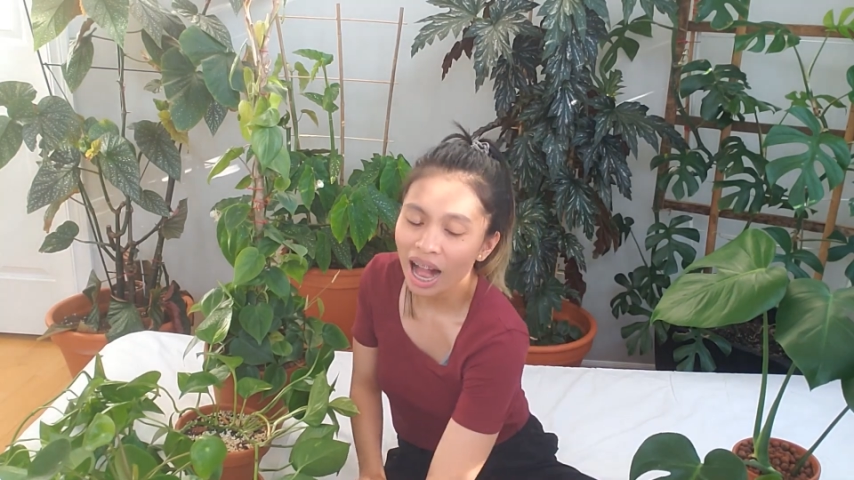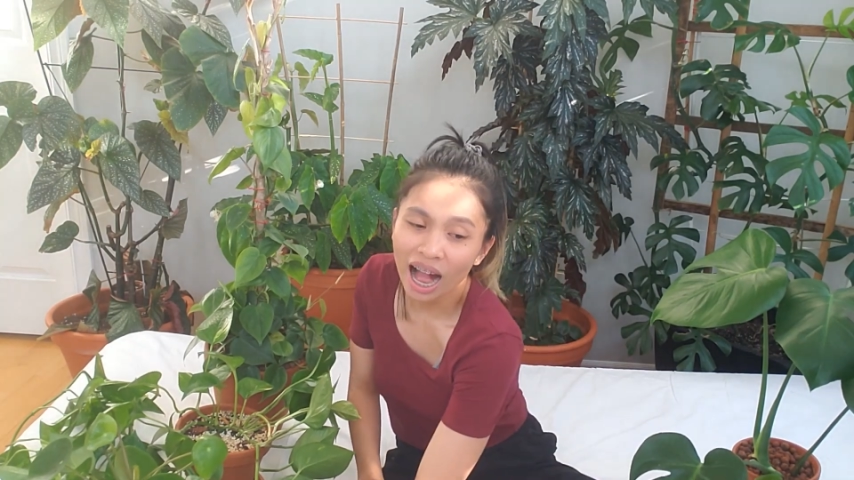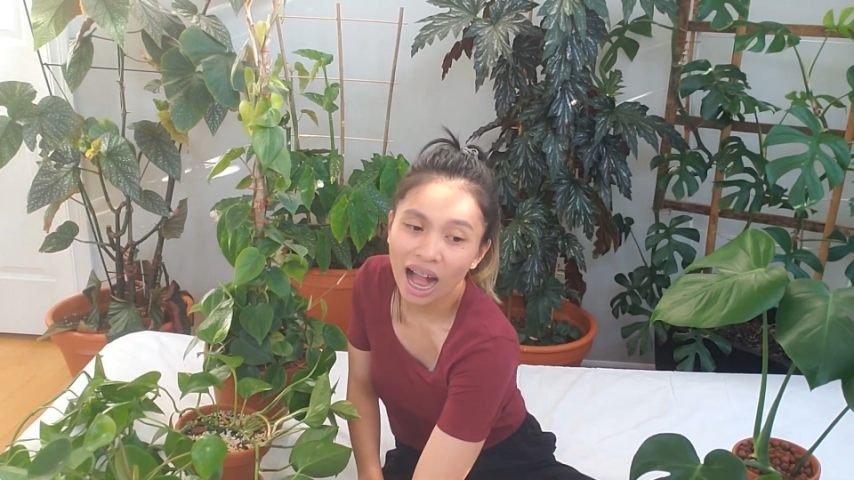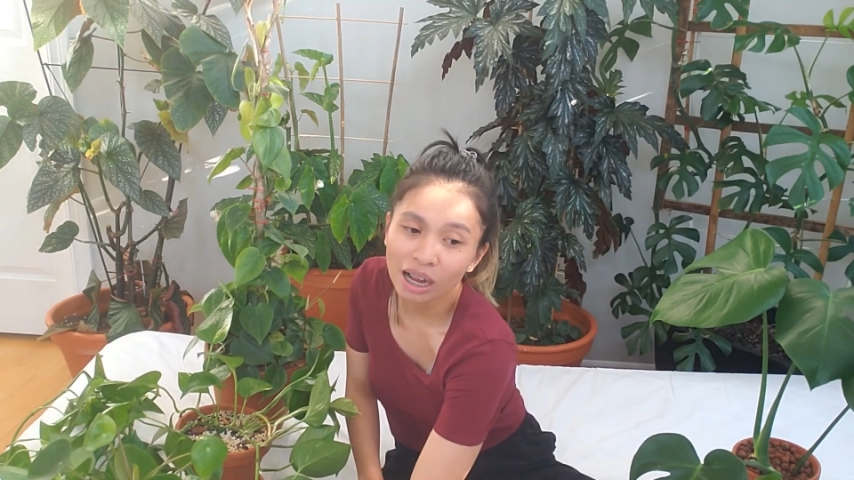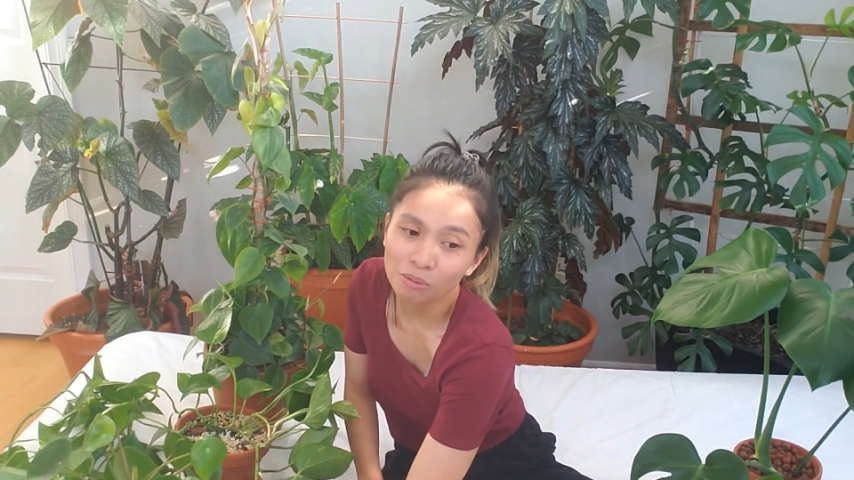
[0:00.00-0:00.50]

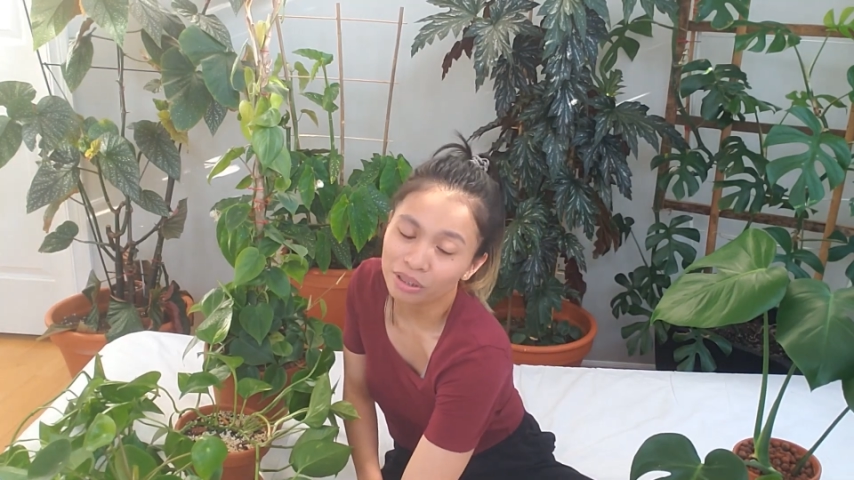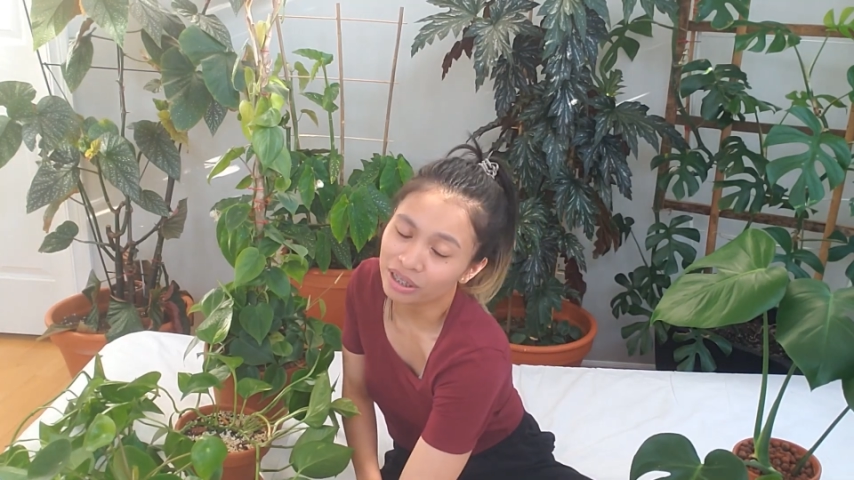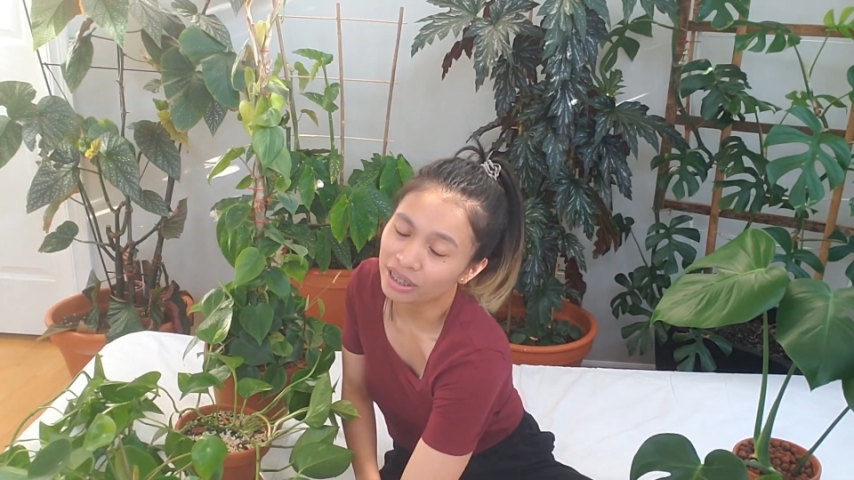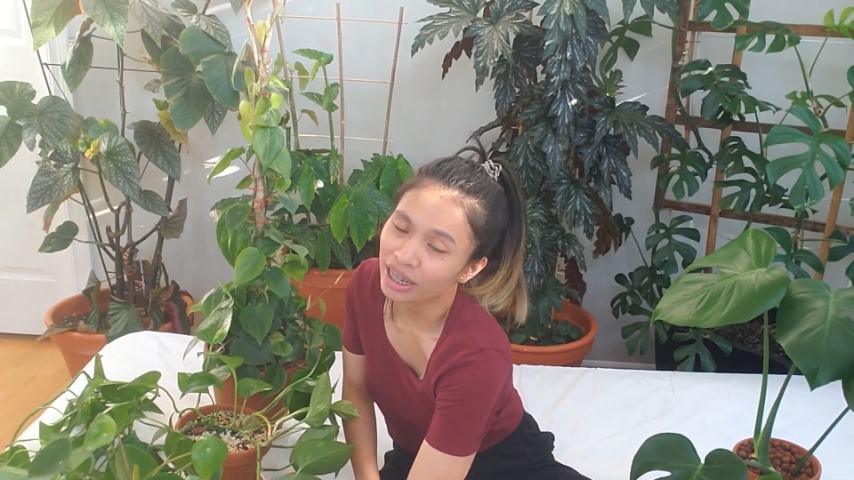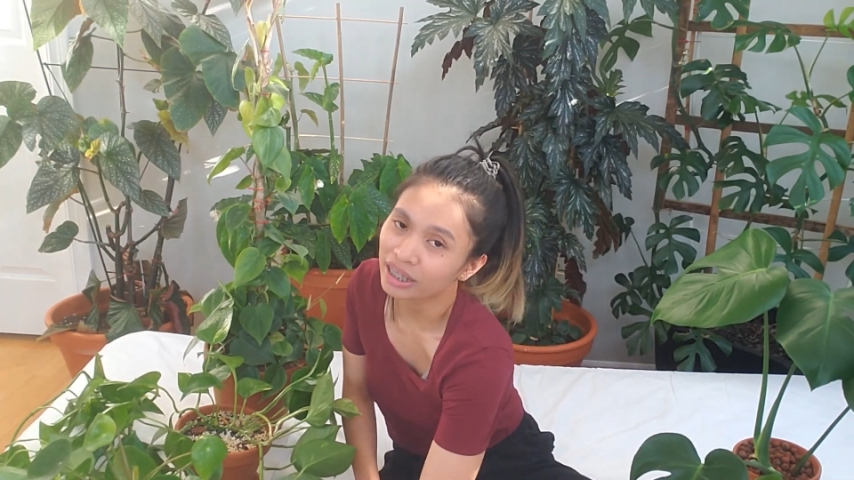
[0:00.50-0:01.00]
I would
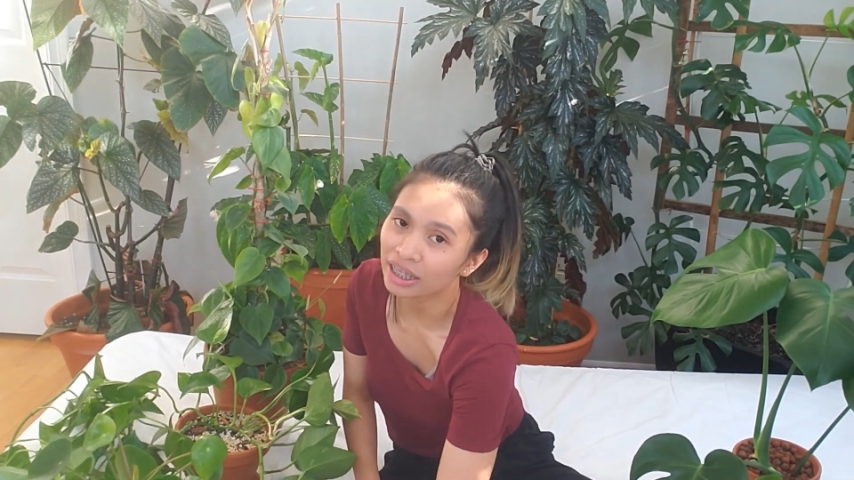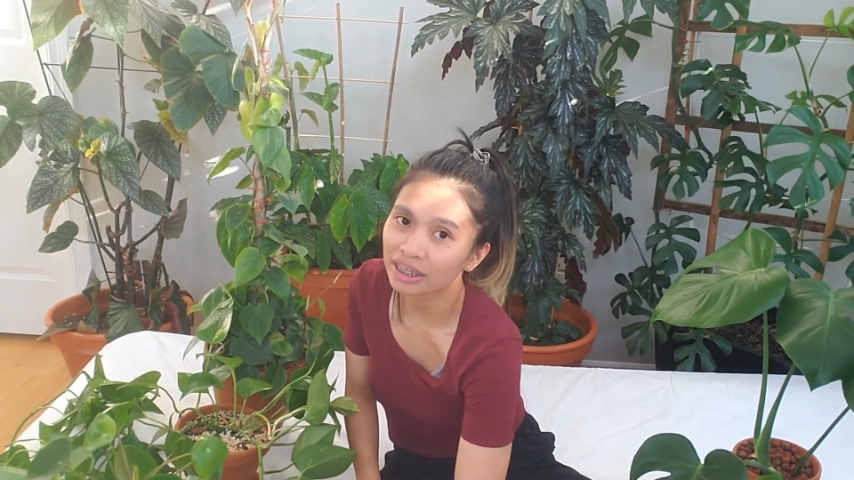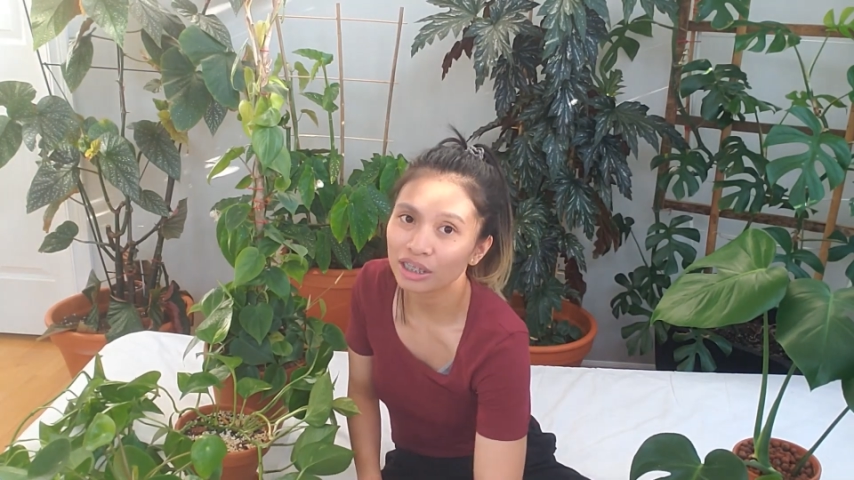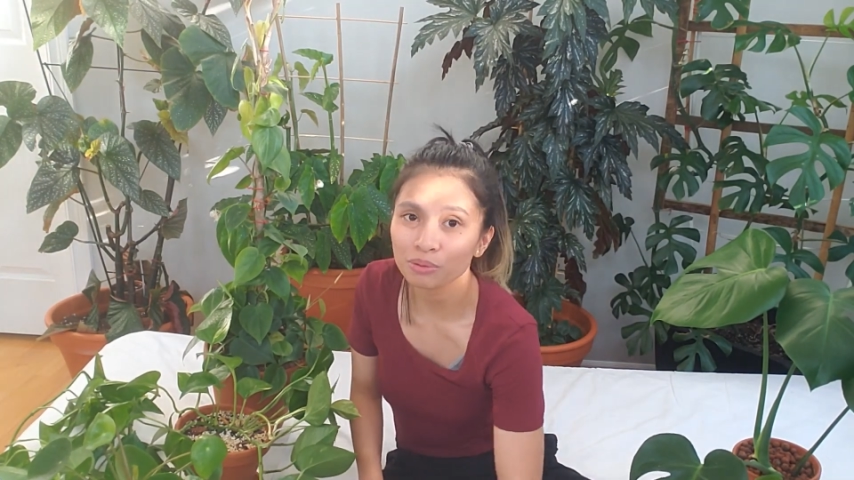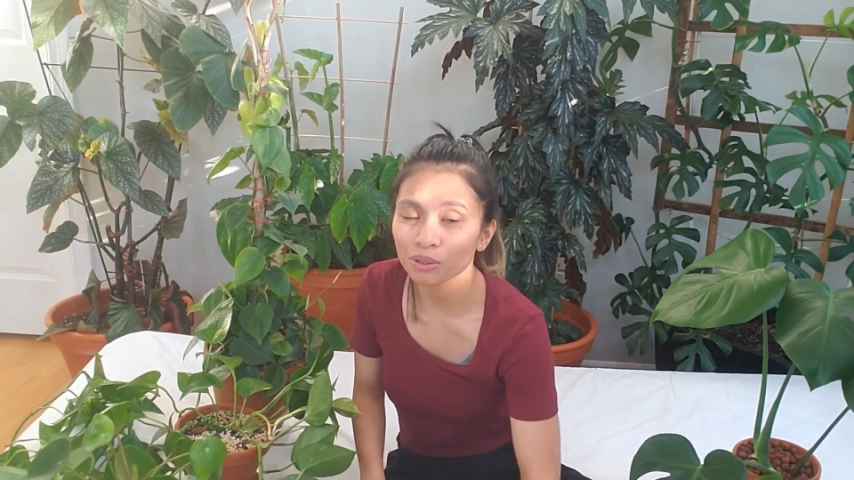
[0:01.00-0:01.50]
say that
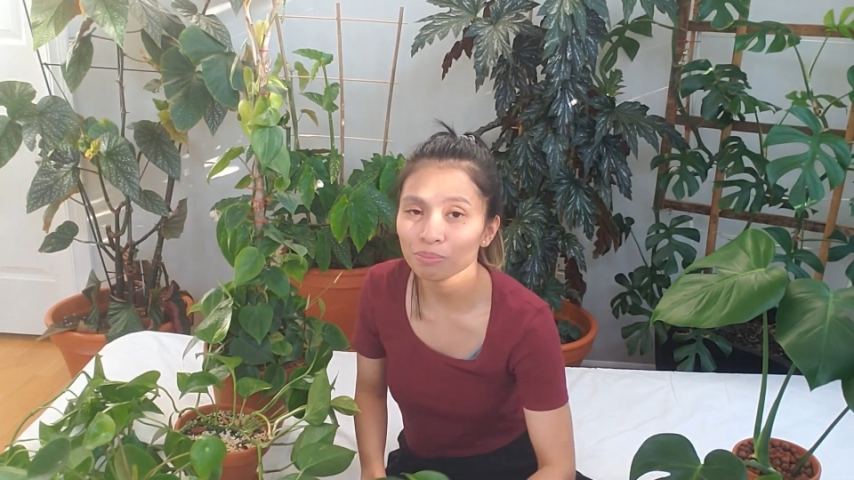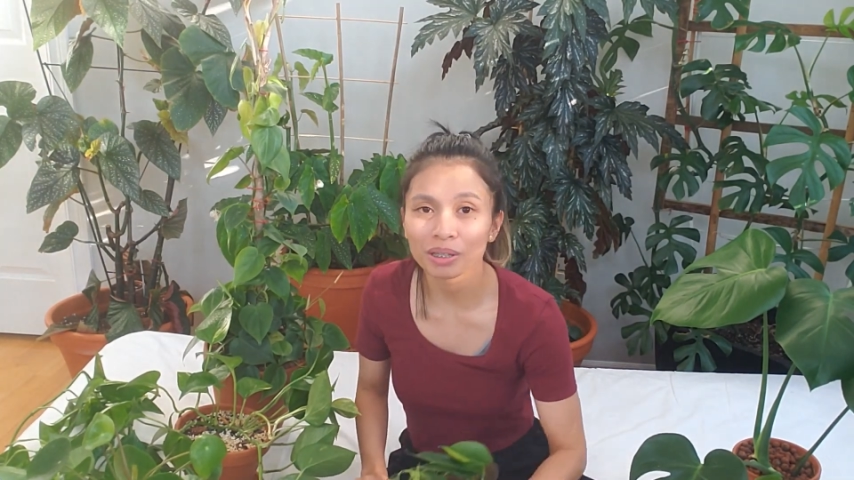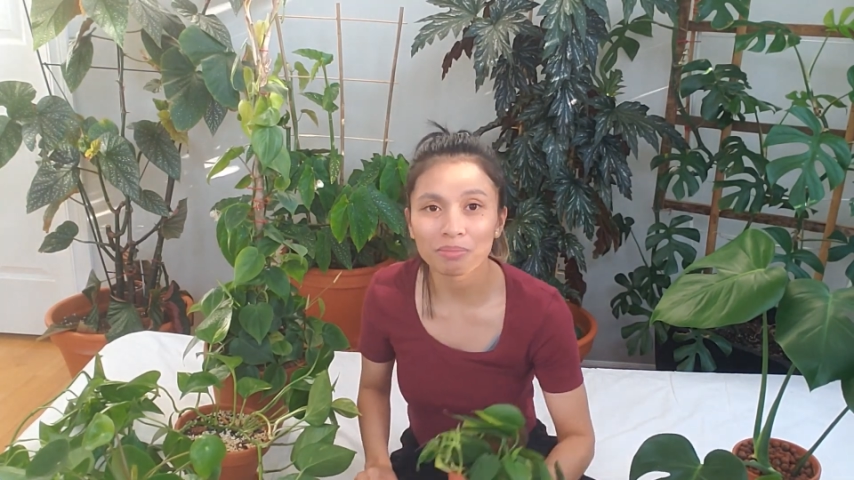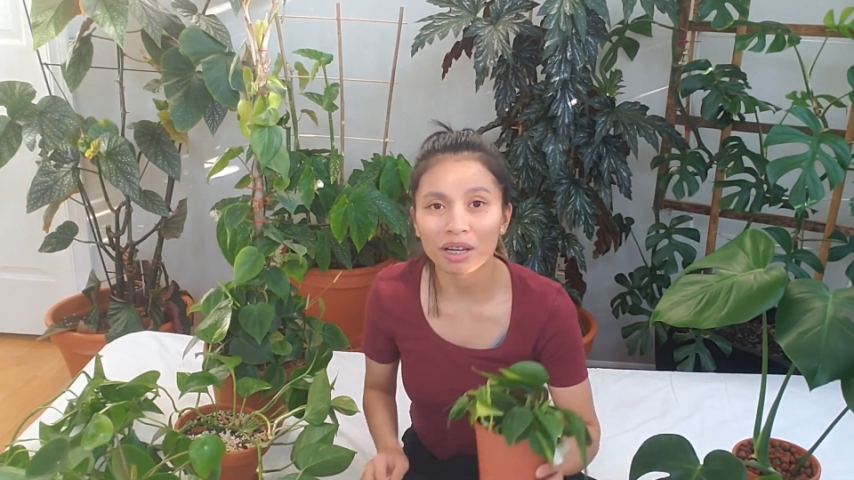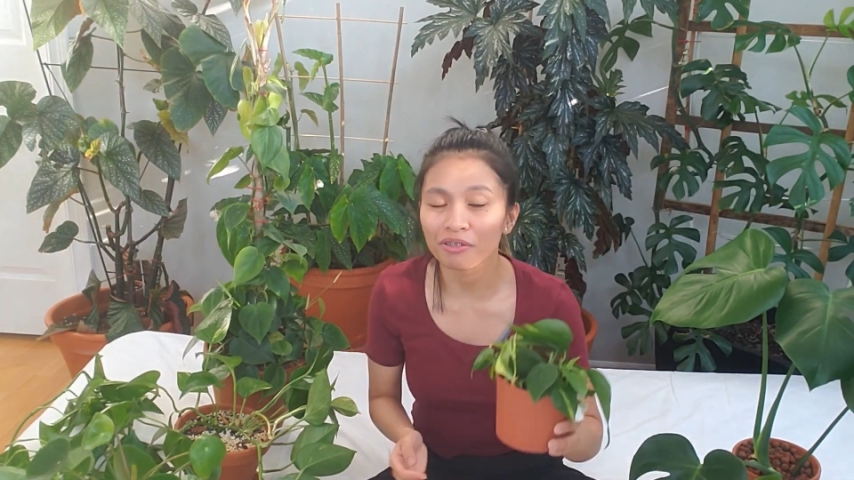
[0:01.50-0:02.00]
this would
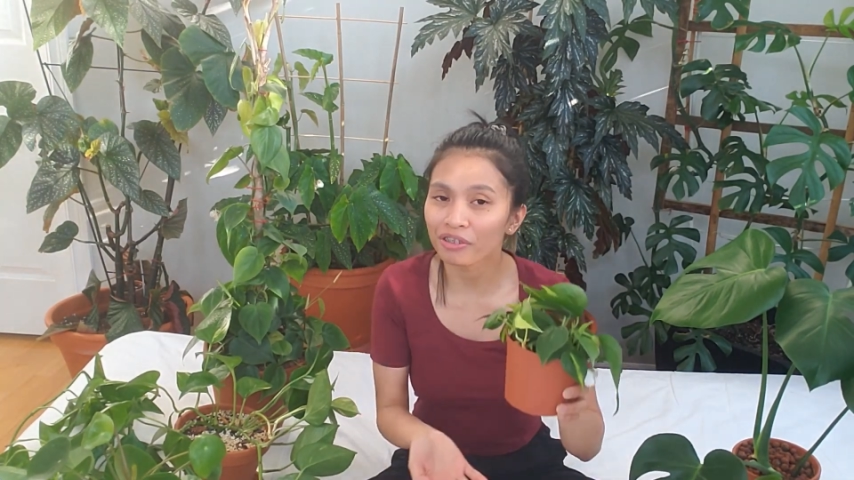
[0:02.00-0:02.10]
be my